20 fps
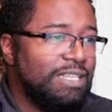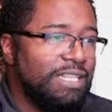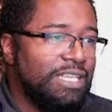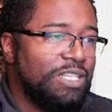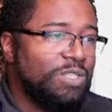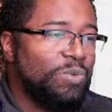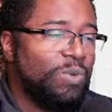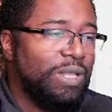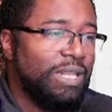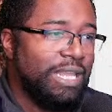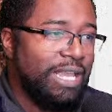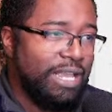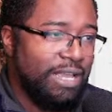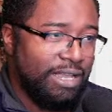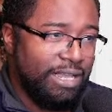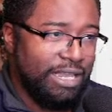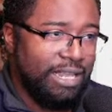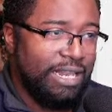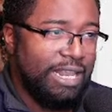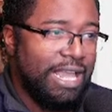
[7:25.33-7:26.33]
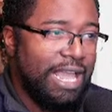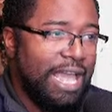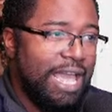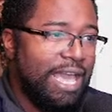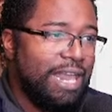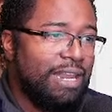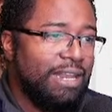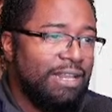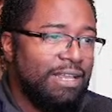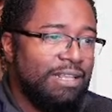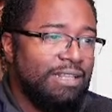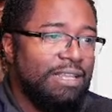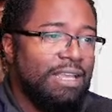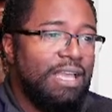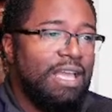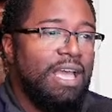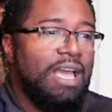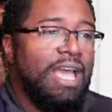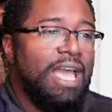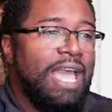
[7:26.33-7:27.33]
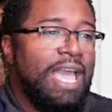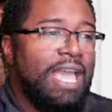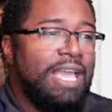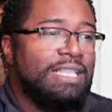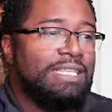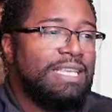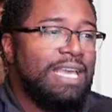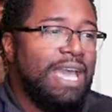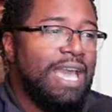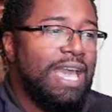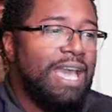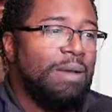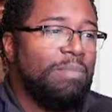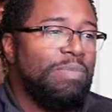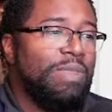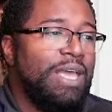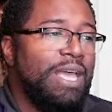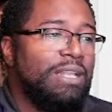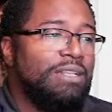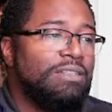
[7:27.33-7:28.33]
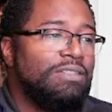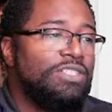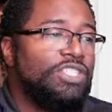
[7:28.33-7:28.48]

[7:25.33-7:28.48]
of this one, they again, they added a, a tab that